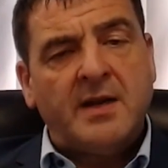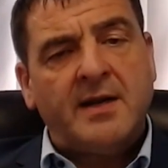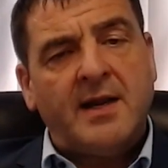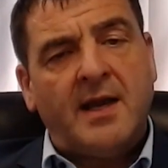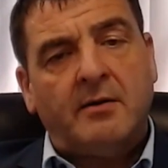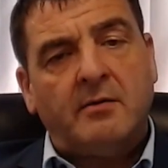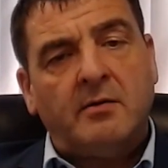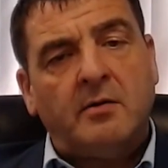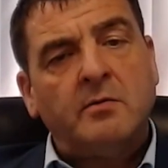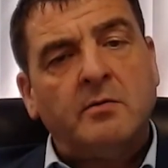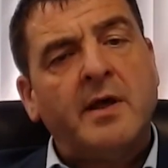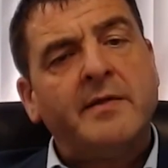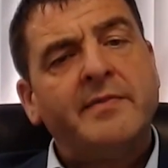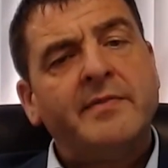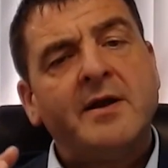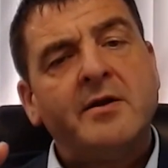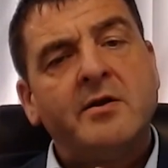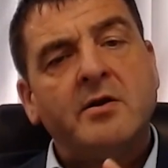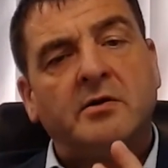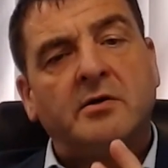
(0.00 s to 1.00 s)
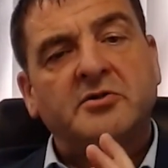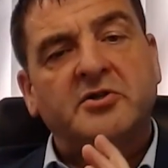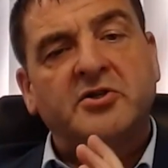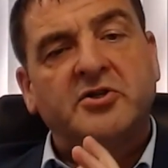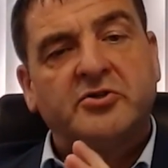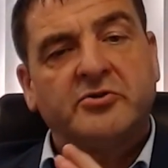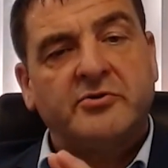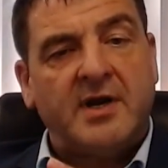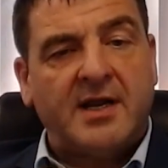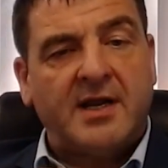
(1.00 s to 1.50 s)
Now, although they're not
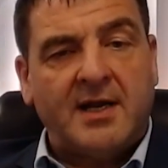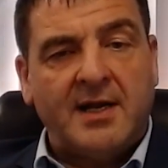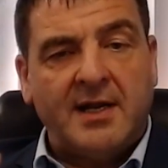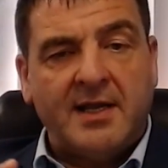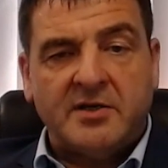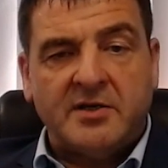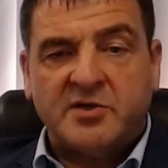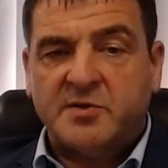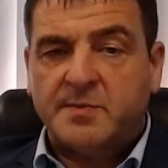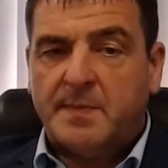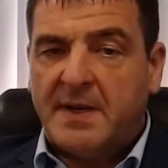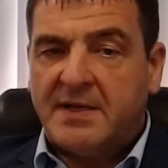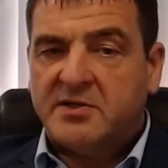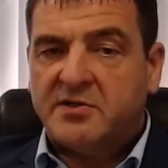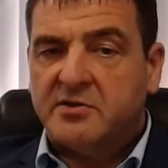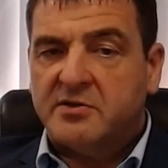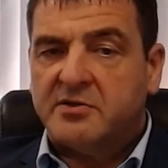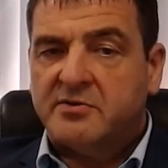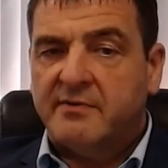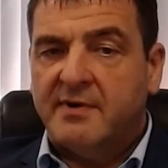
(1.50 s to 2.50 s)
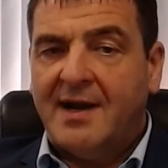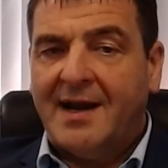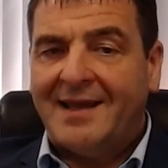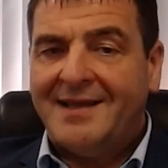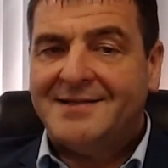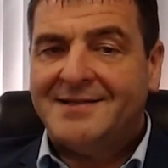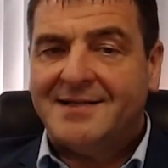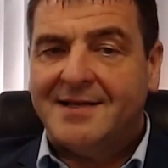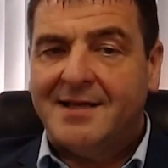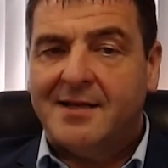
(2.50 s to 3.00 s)
strictly asbestos
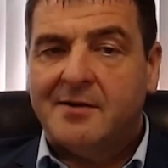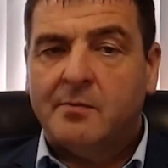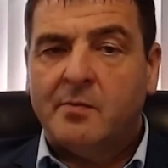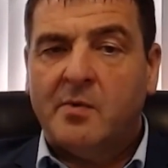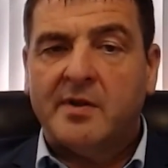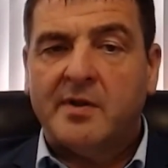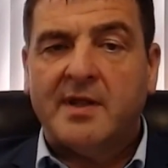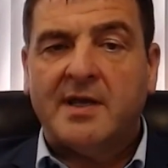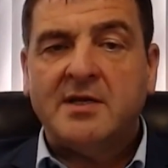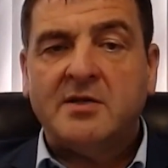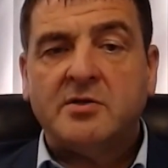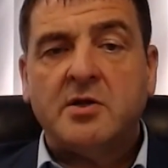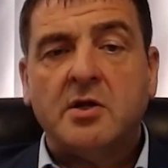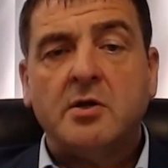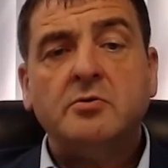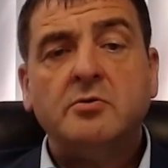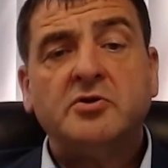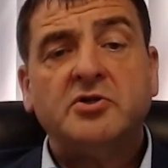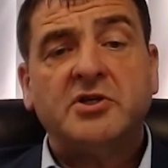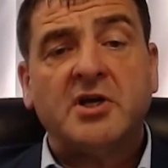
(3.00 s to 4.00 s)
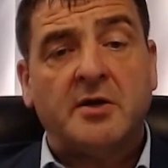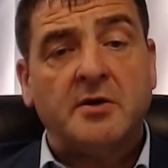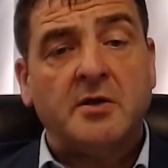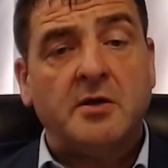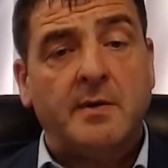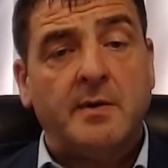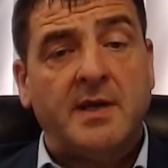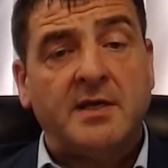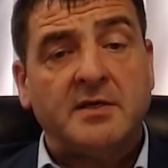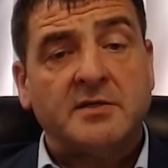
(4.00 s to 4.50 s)
related, what they do show
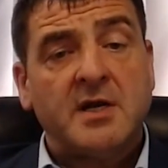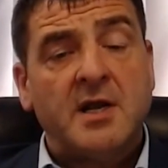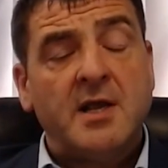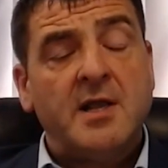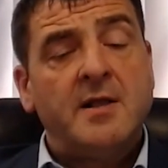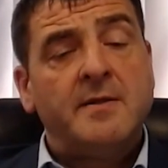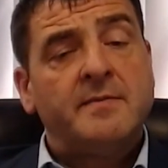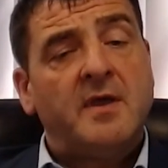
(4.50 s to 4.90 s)
you is